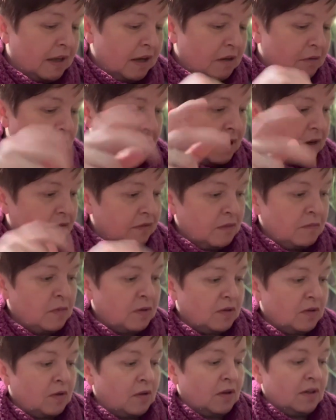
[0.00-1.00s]
One of them
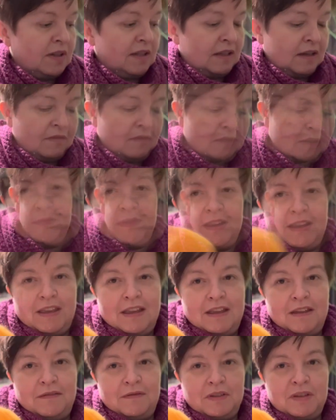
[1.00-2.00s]
was called Sunflowers.
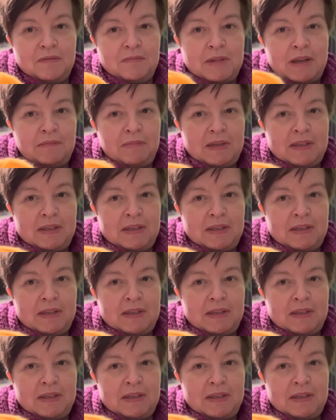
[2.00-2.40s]
This might